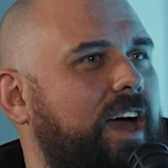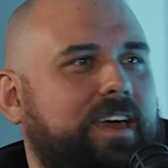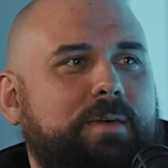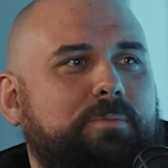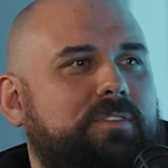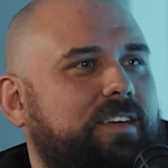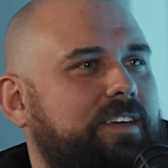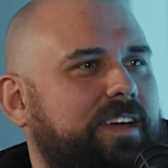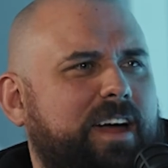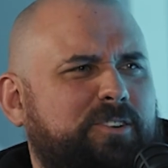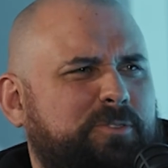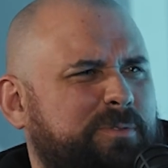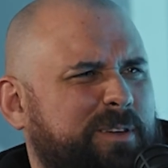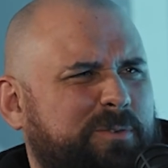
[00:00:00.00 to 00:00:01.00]
I keep saying
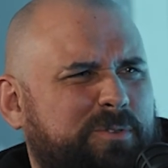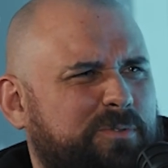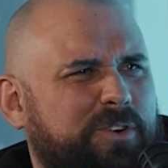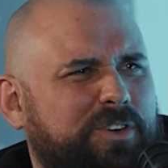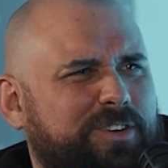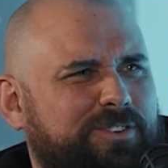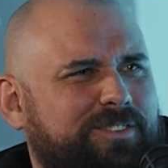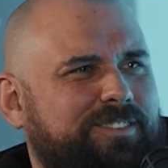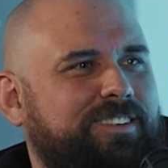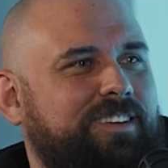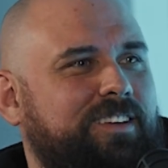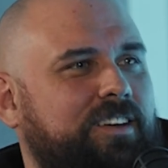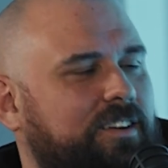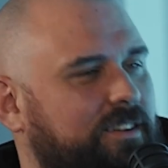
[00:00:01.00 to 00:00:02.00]
garage. Like, is garage in
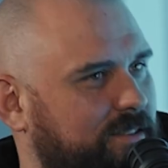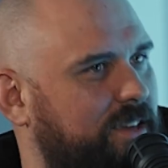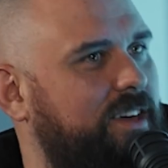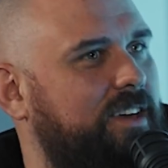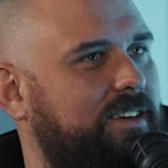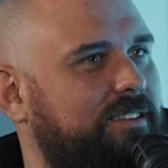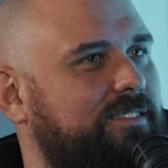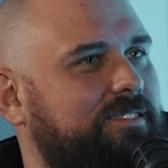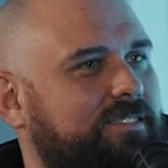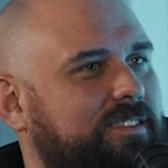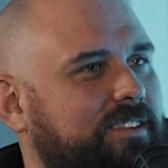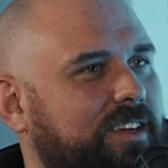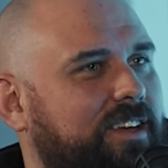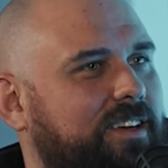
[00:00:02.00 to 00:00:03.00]
Ireland? Yeah,
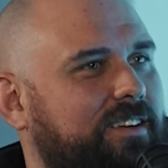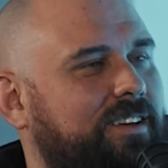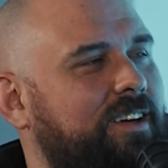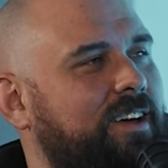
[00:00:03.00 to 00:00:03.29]
yeah.